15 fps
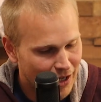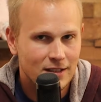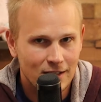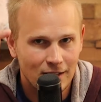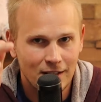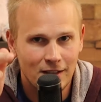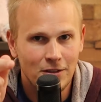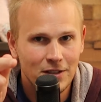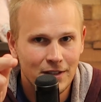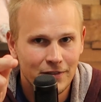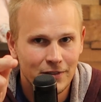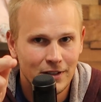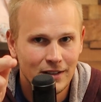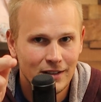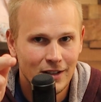It's a little
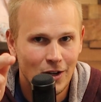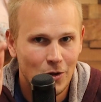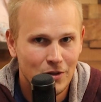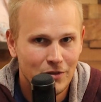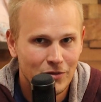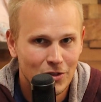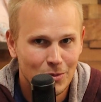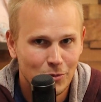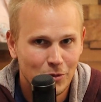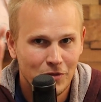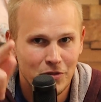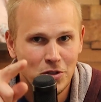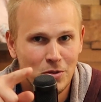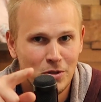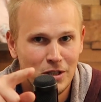different going from
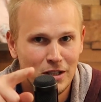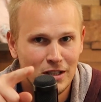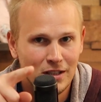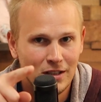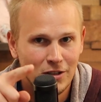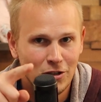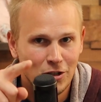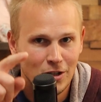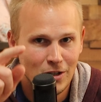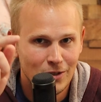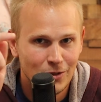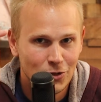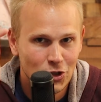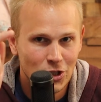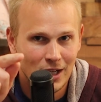reviewing, you
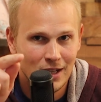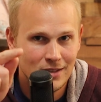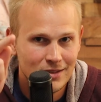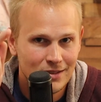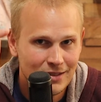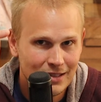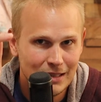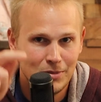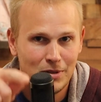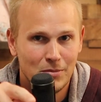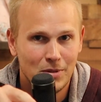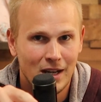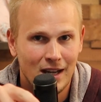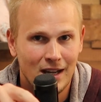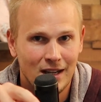know, tents,
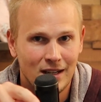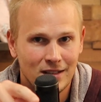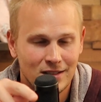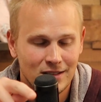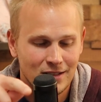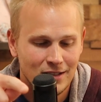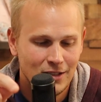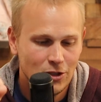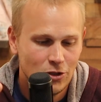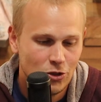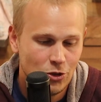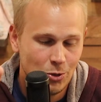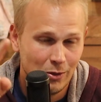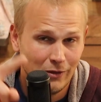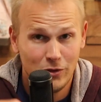sleeping bags
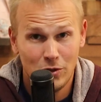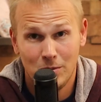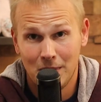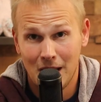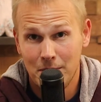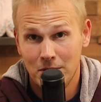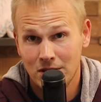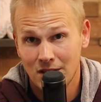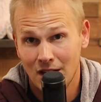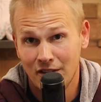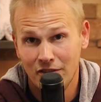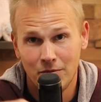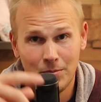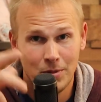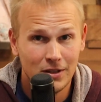to reviewing baby
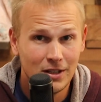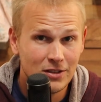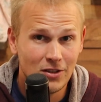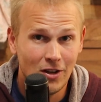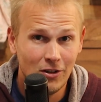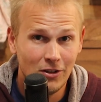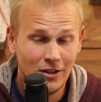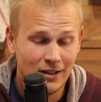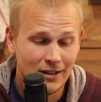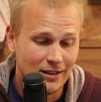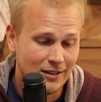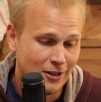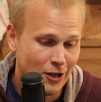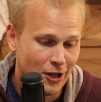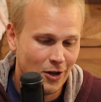stuff, but that's all
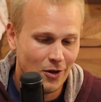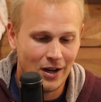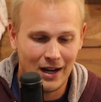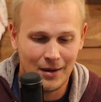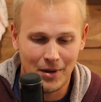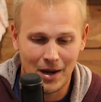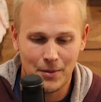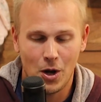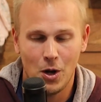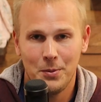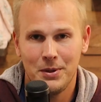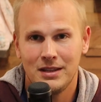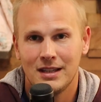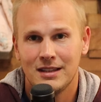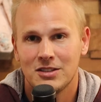good. You know, I'm
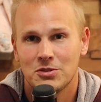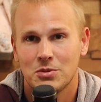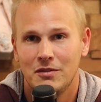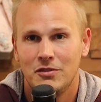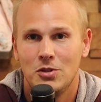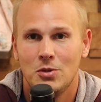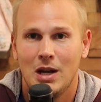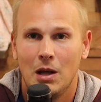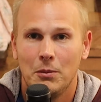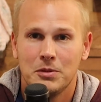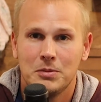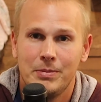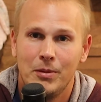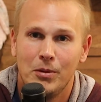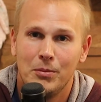hoping that this review
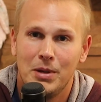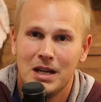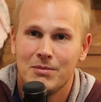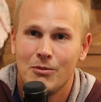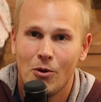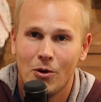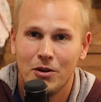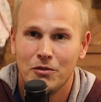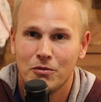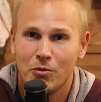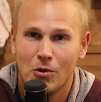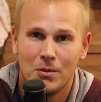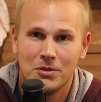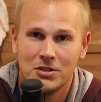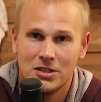helps people make more
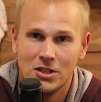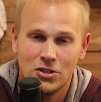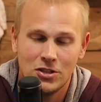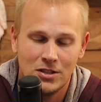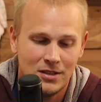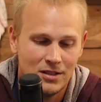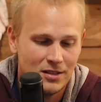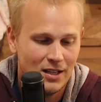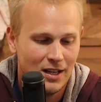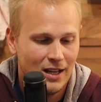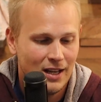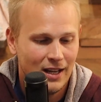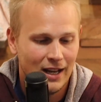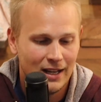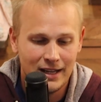informed decisions.
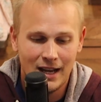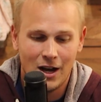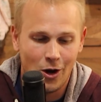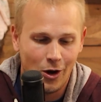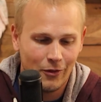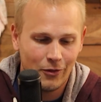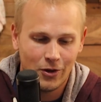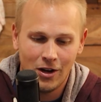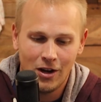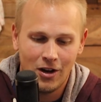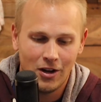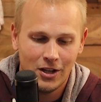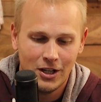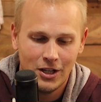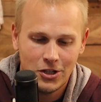And yeah,
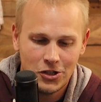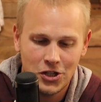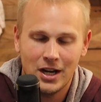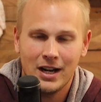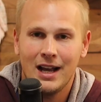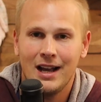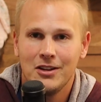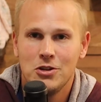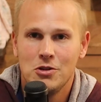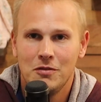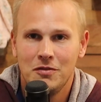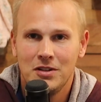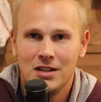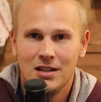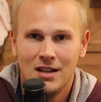overall, check out
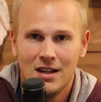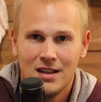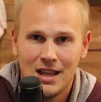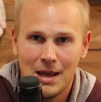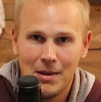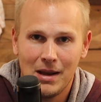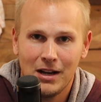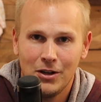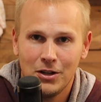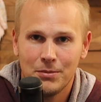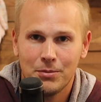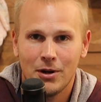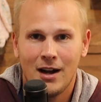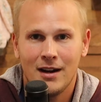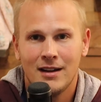Eufy. They make a
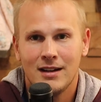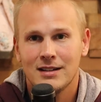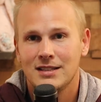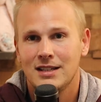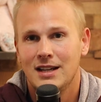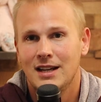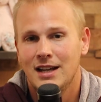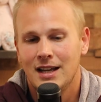good product.